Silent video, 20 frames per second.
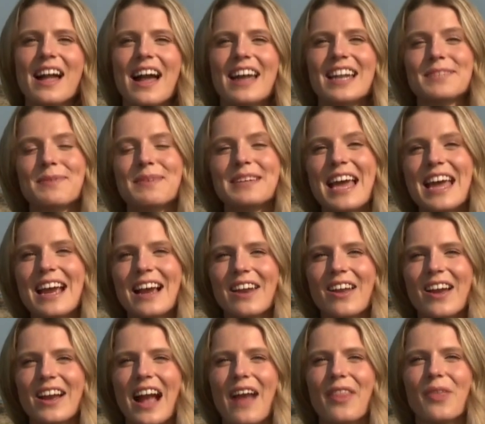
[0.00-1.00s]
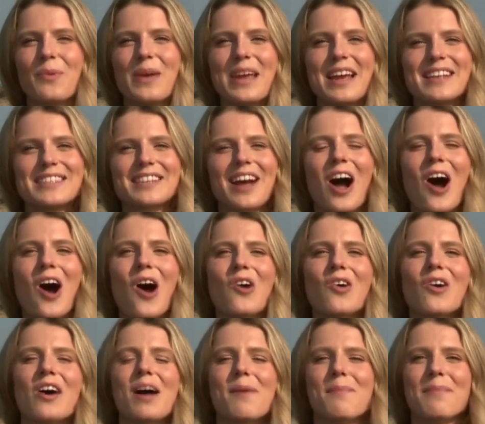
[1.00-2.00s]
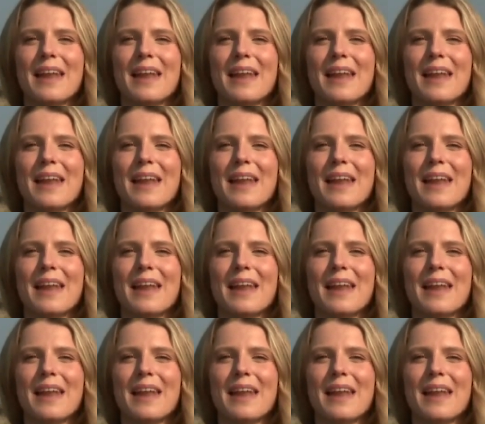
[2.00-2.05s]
And as we take a look at the week as a whole,